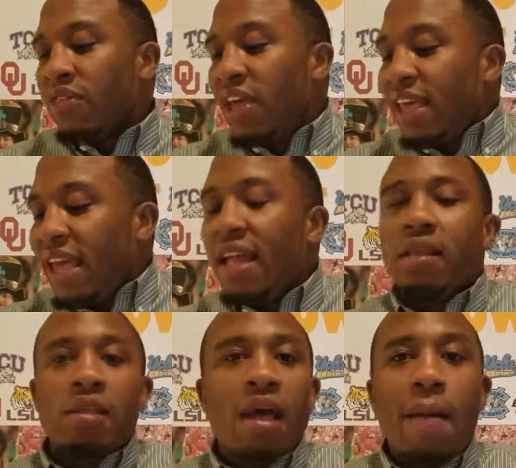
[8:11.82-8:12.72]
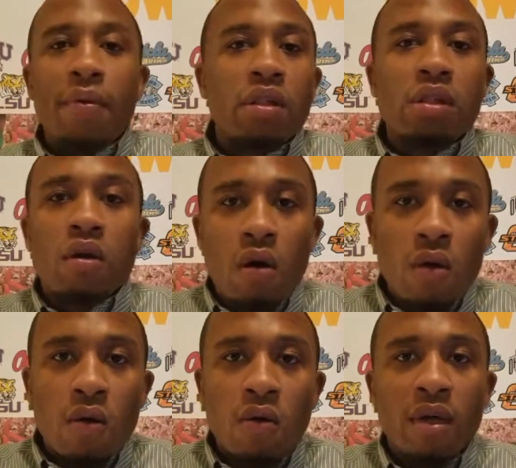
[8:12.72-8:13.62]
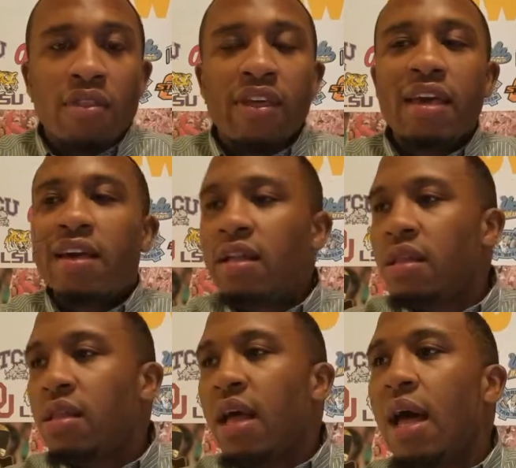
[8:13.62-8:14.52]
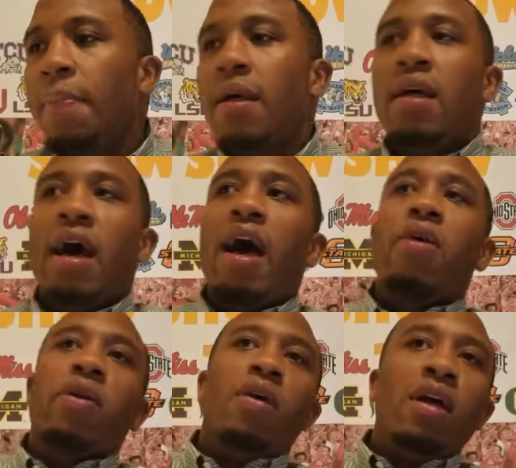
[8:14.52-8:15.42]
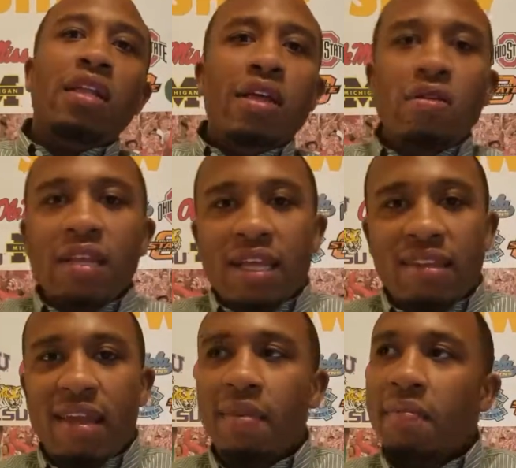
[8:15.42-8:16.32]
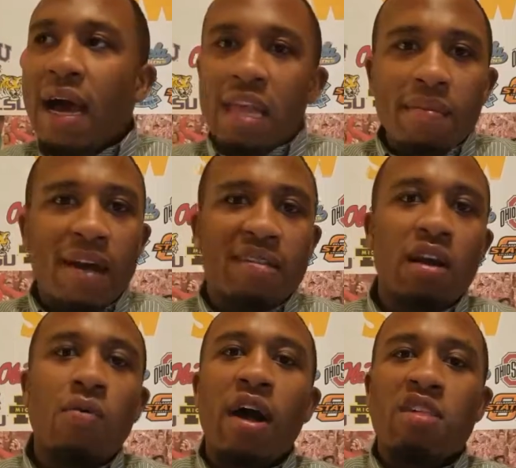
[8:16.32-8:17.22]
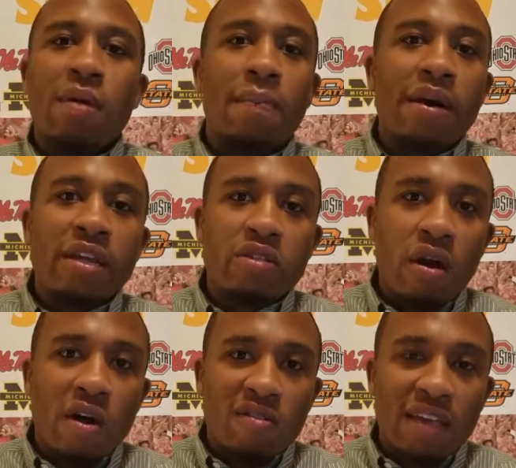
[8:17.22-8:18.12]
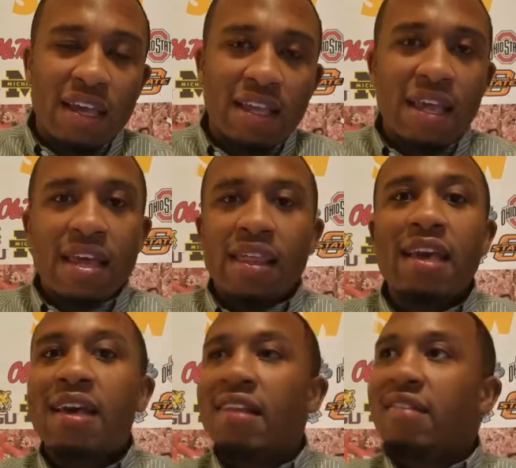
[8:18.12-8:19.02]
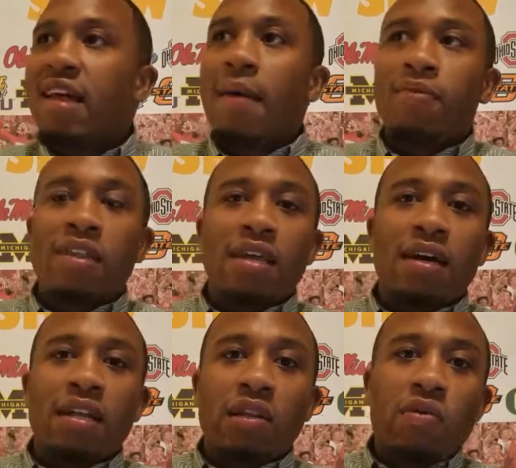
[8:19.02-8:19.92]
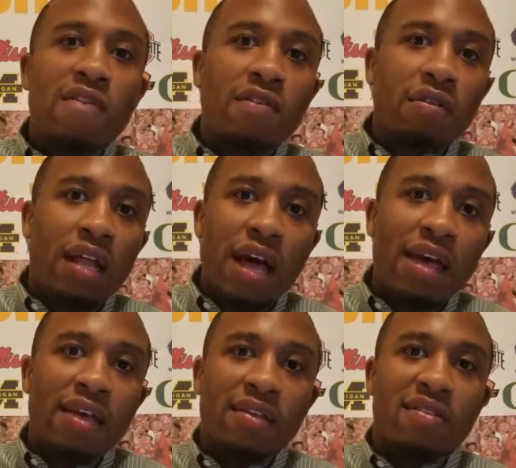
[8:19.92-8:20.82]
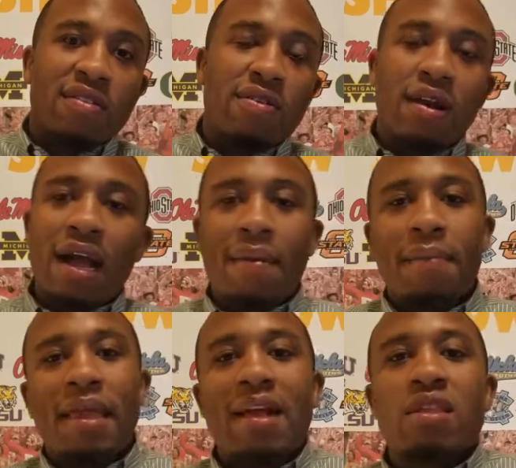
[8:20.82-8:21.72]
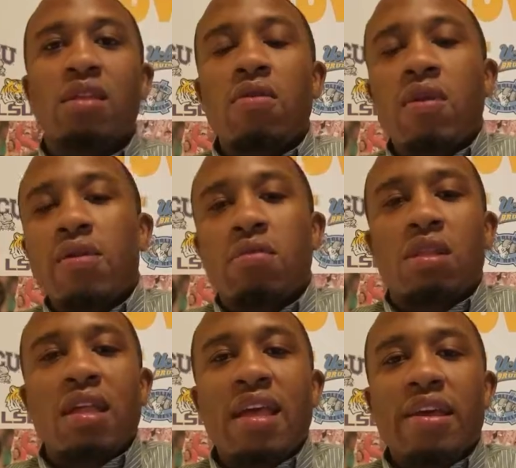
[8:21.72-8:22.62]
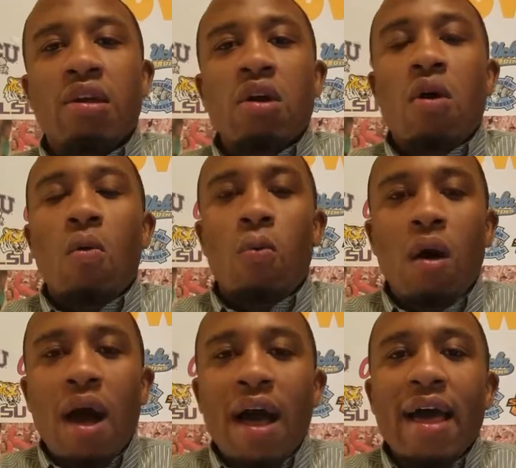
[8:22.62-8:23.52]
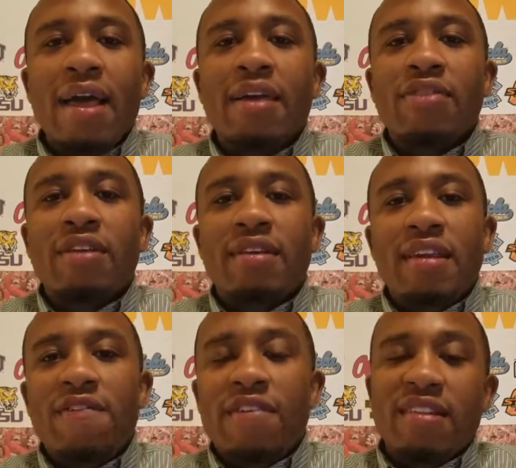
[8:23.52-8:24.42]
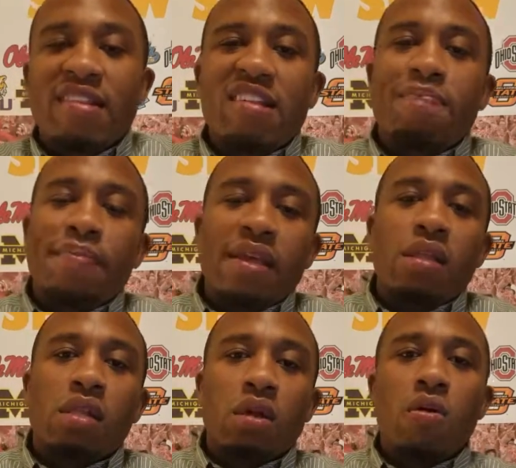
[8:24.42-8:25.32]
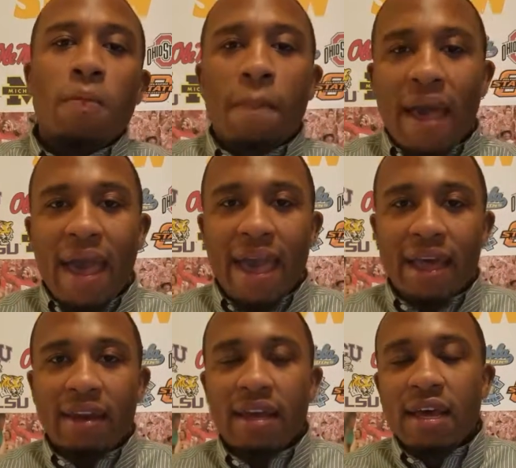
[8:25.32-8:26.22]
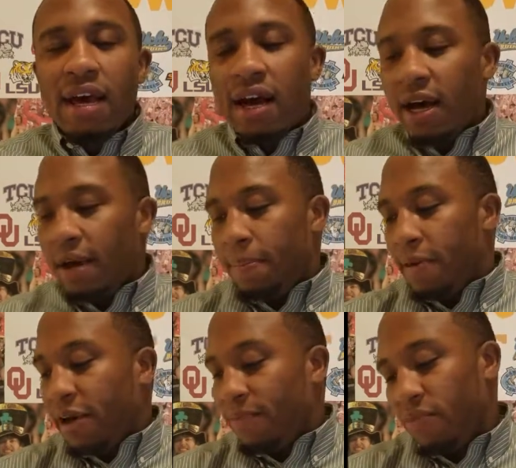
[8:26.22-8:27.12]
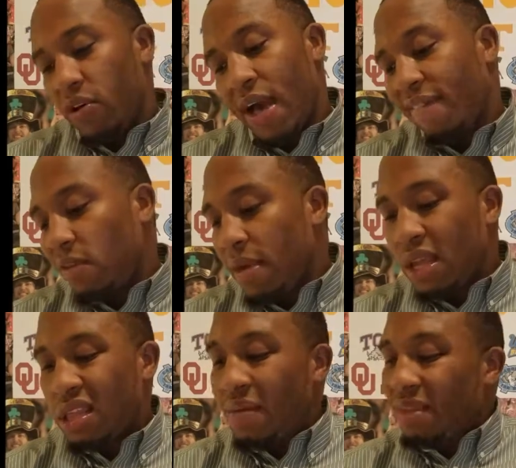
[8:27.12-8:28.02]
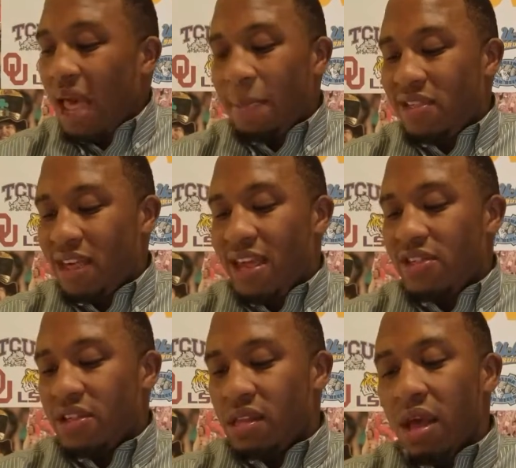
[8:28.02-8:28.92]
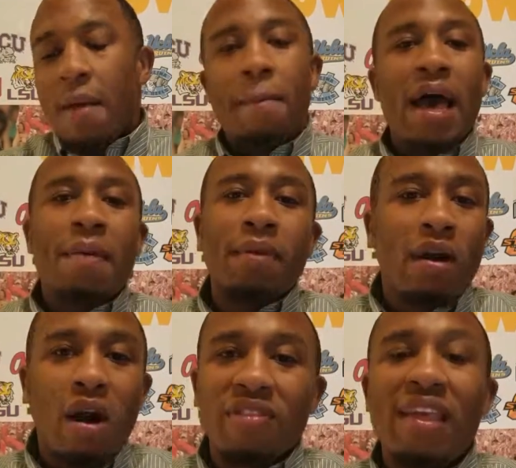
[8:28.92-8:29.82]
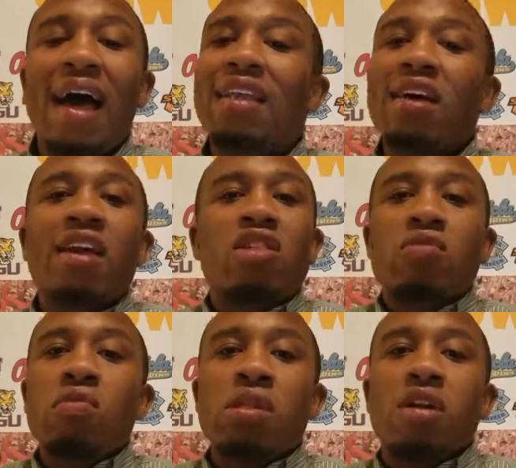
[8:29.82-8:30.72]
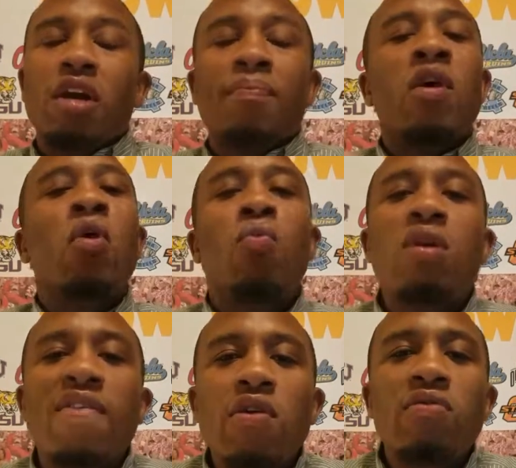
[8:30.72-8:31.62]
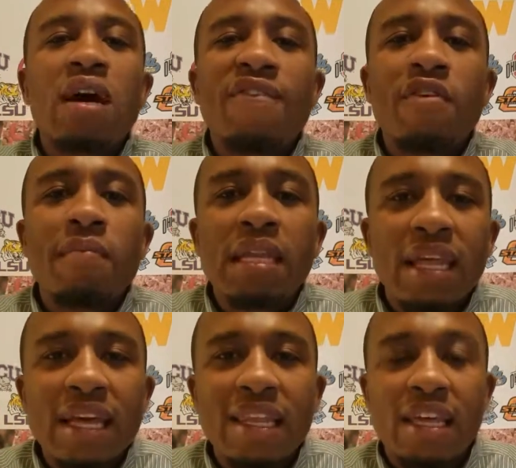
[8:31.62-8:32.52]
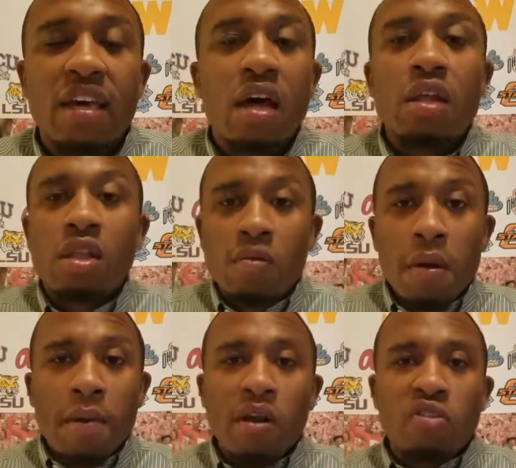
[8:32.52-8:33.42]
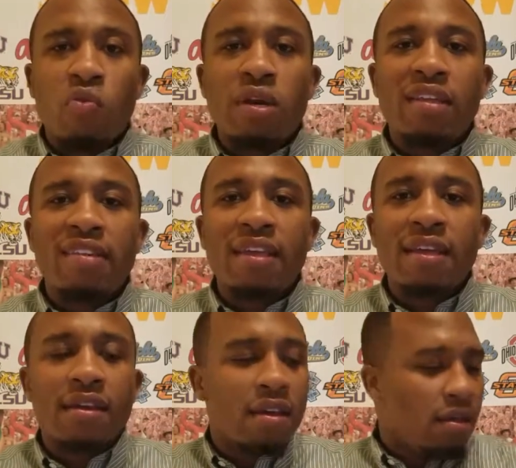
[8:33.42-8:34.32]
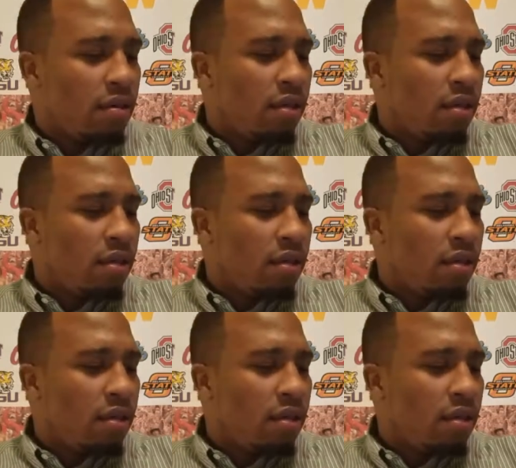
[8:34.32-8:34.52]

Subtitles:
they can't stop a soul. They couldn't stop, I don't know, a Little League team, the Mighty Mites. I go watch my buddy Charles' kid. They couldn't stop the Louisville Lions. I just don't understand why the defense has been so bad. But they'll have to make some type of changes. Mike McCarthy, I look at you, sir. What have you done for me lately? A Super Bowl in 2010?